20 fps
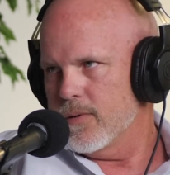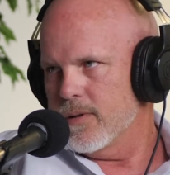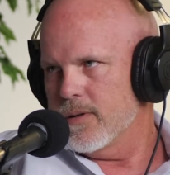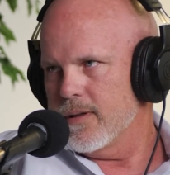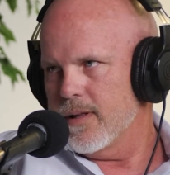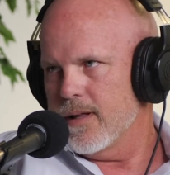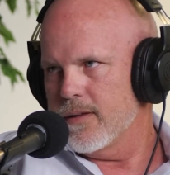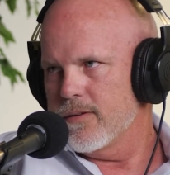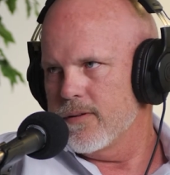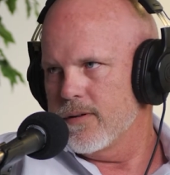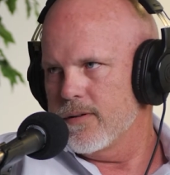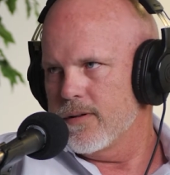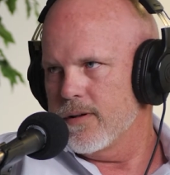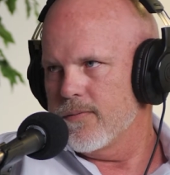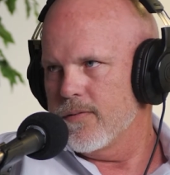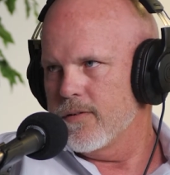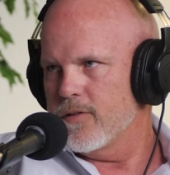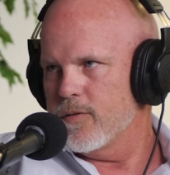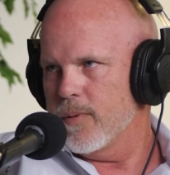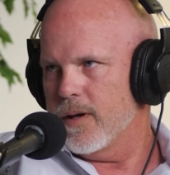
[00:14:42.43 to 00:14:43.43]
Really, that's the
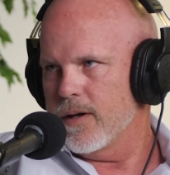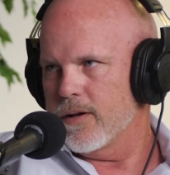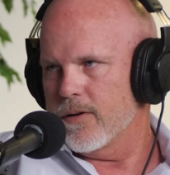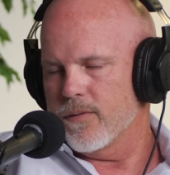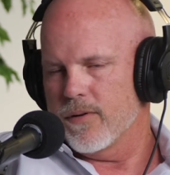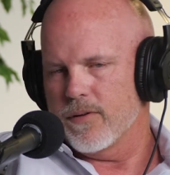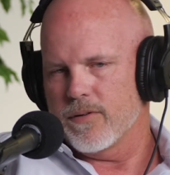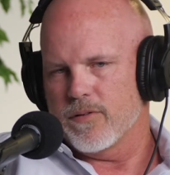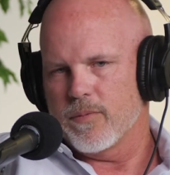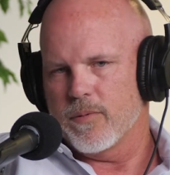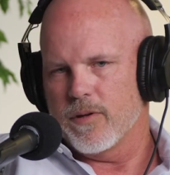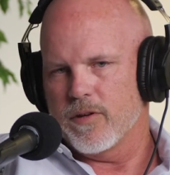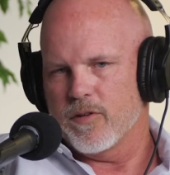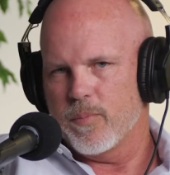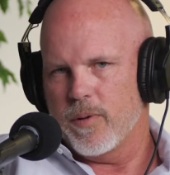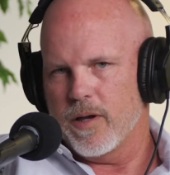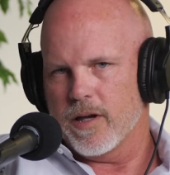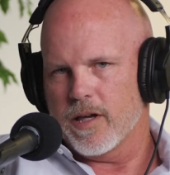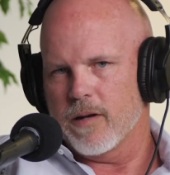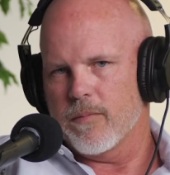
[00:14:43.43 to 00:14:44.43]
difference maker is
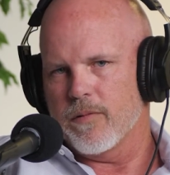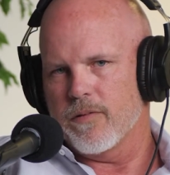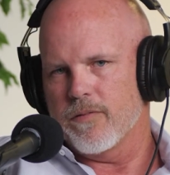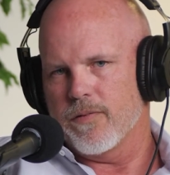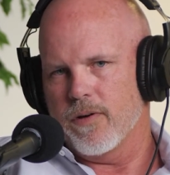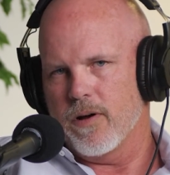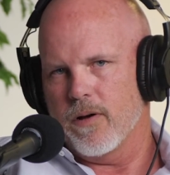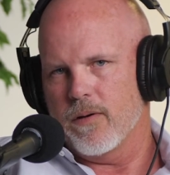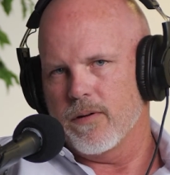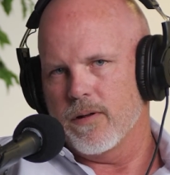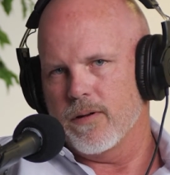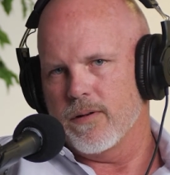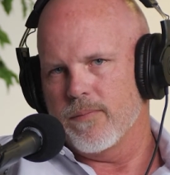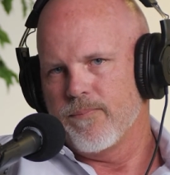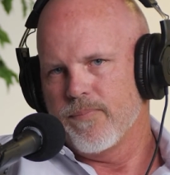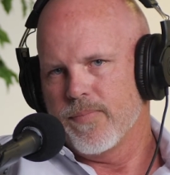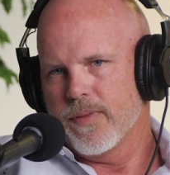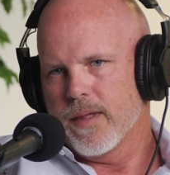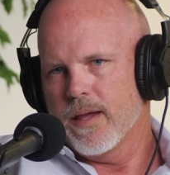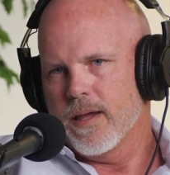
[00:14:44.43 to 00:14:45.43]
picking up the phone
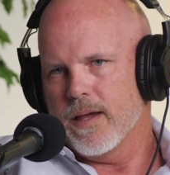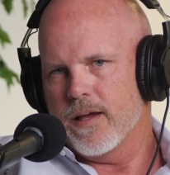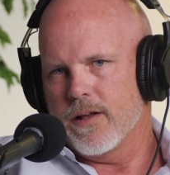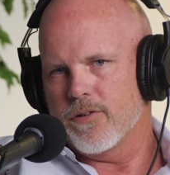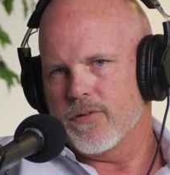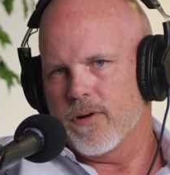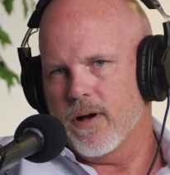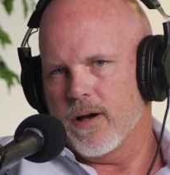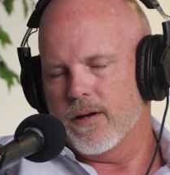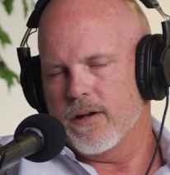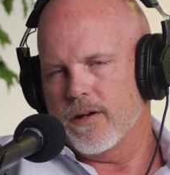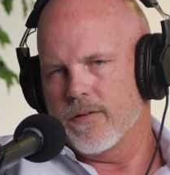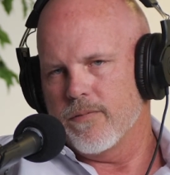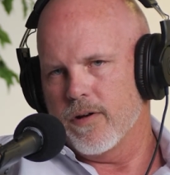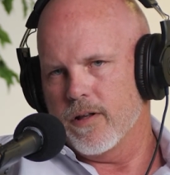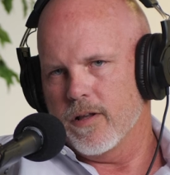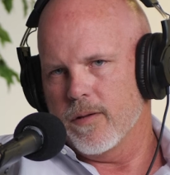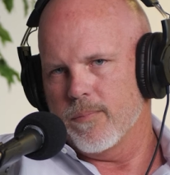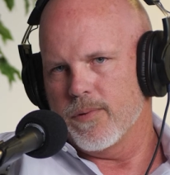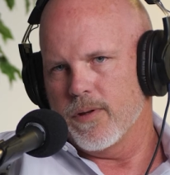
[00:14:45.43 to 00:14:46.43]
and trying to
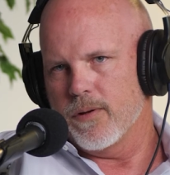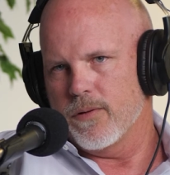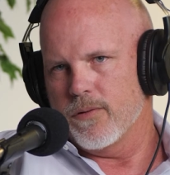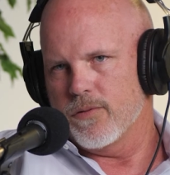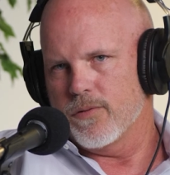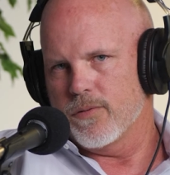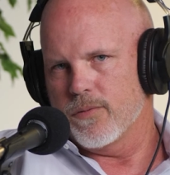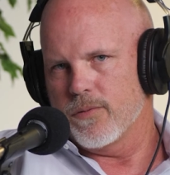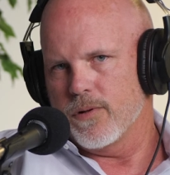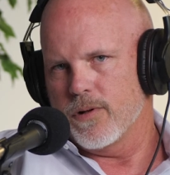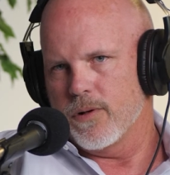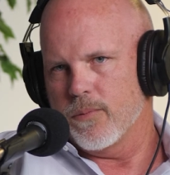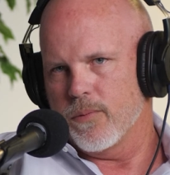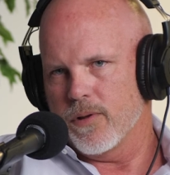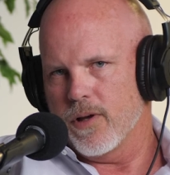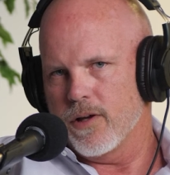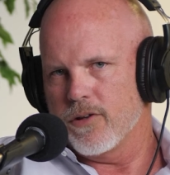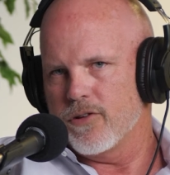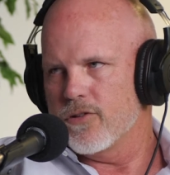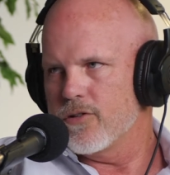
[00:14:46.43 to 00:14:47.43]
develop those
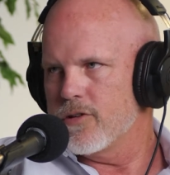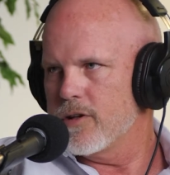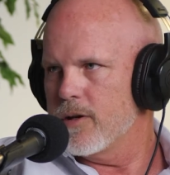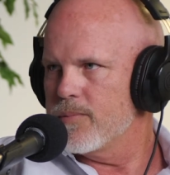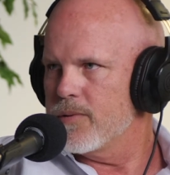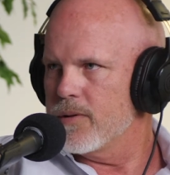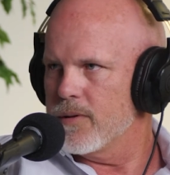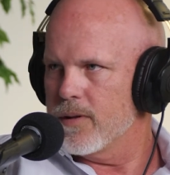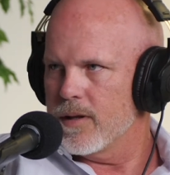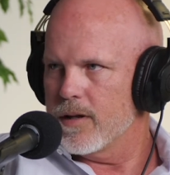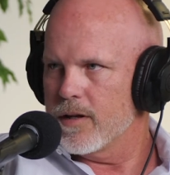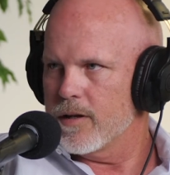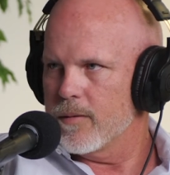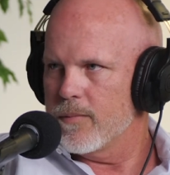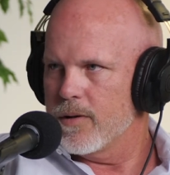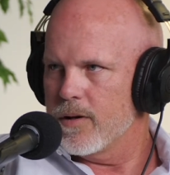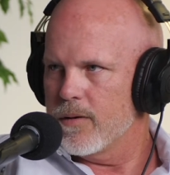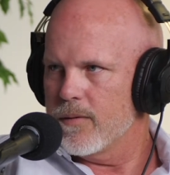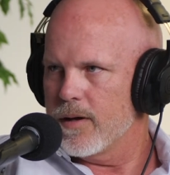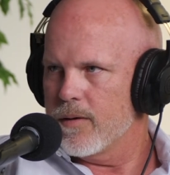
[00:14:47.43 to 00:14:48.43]
relationships and letting
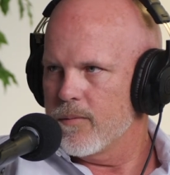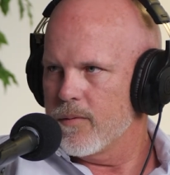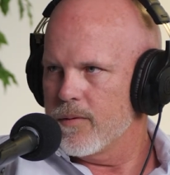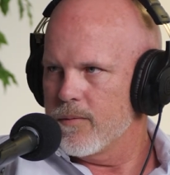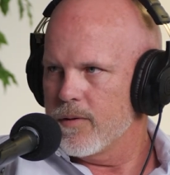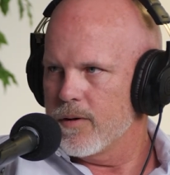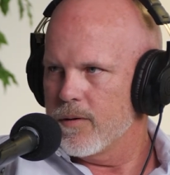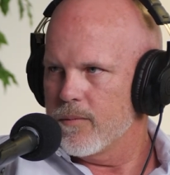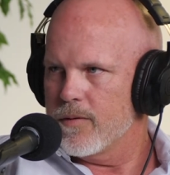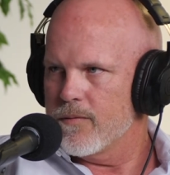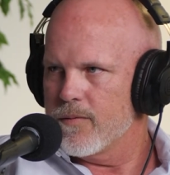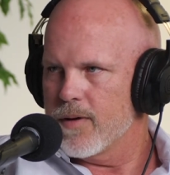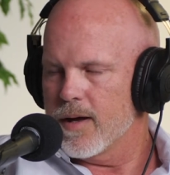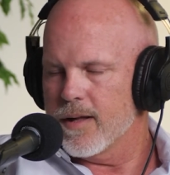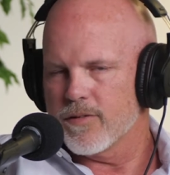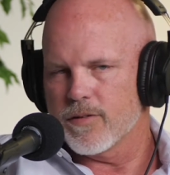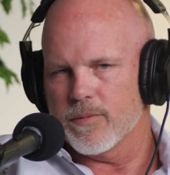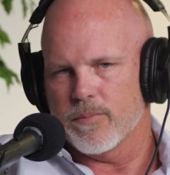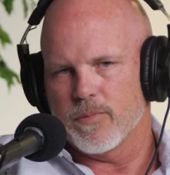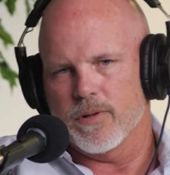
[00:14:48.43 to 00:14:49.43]
them know, hey, we've
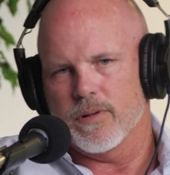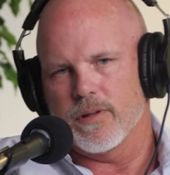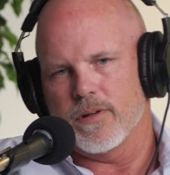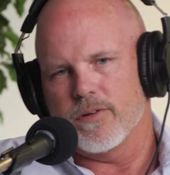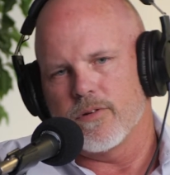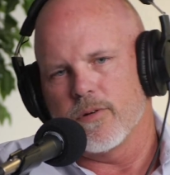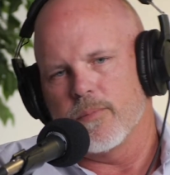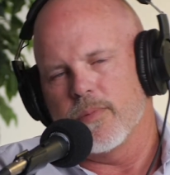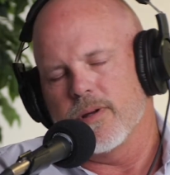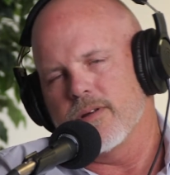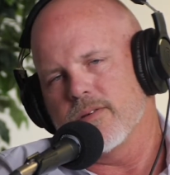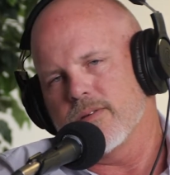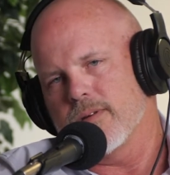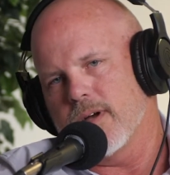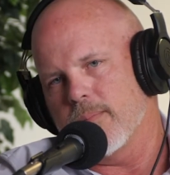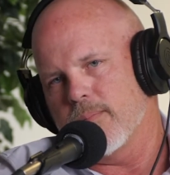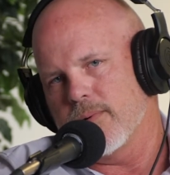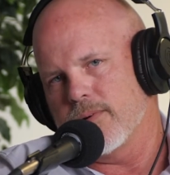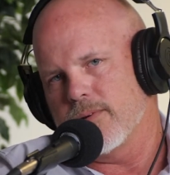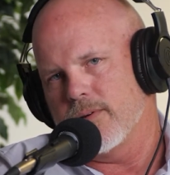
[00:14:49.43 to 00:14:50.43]
got some really tremendous
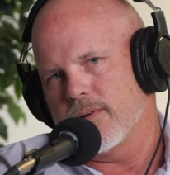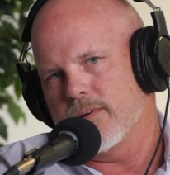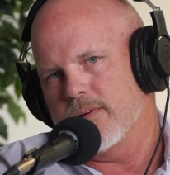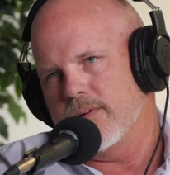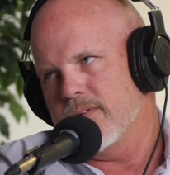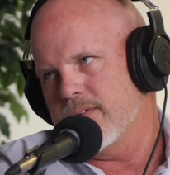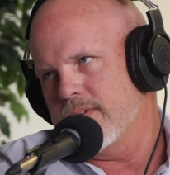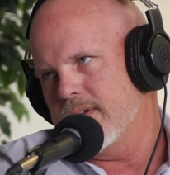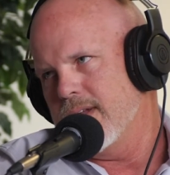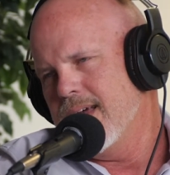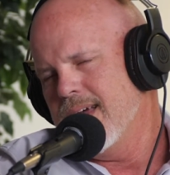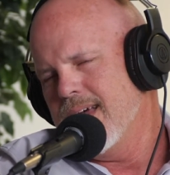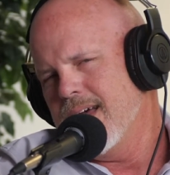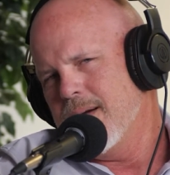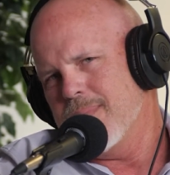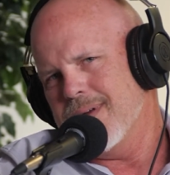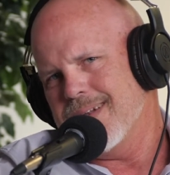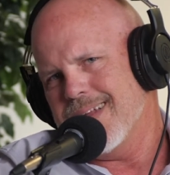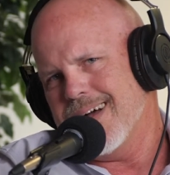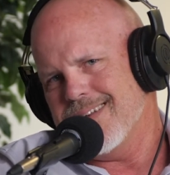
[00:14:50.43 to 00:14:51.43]
opportunities,
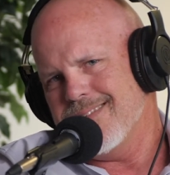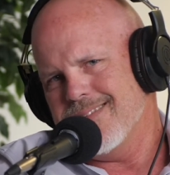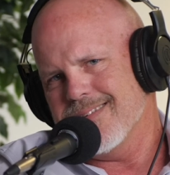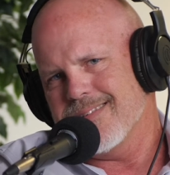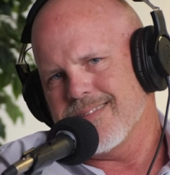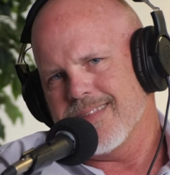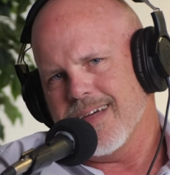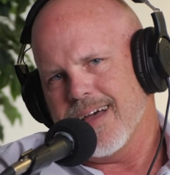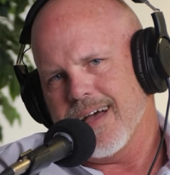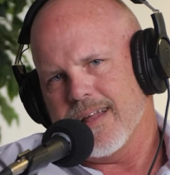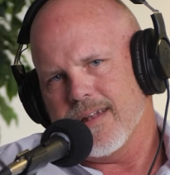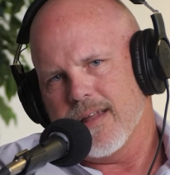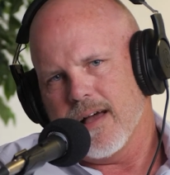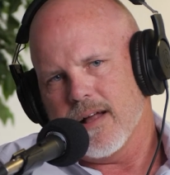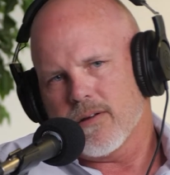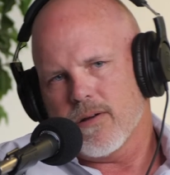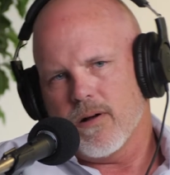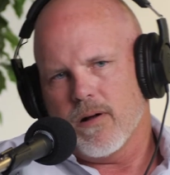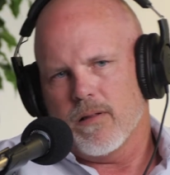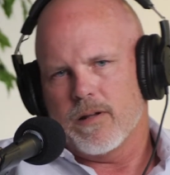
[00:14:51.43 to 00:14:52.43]
but not just that,
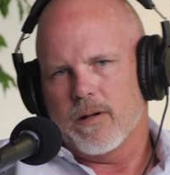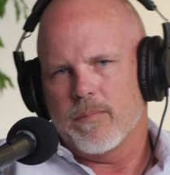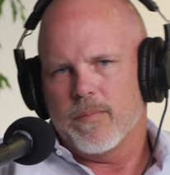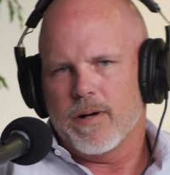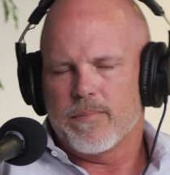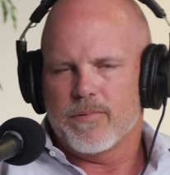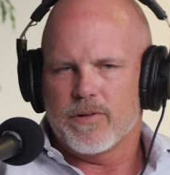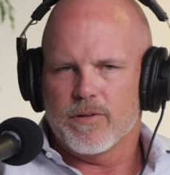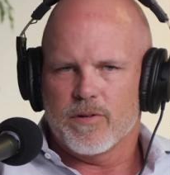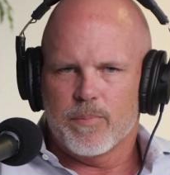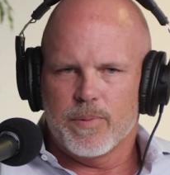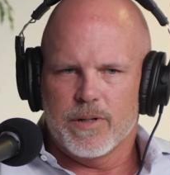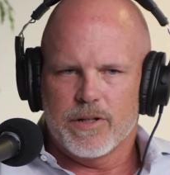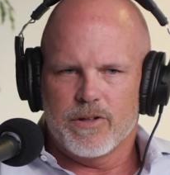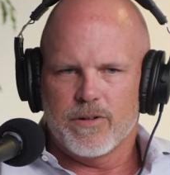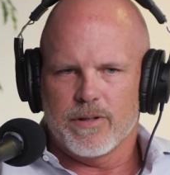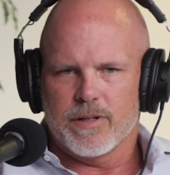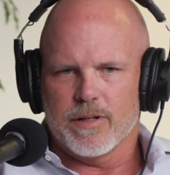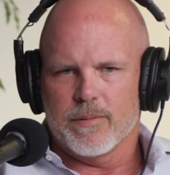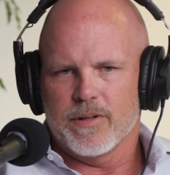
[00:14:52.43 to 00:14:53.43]
not calling them up, just
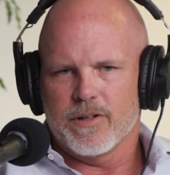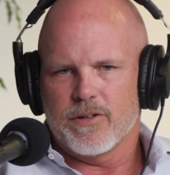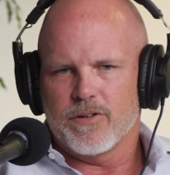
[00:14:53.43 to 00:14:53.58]
pitching them.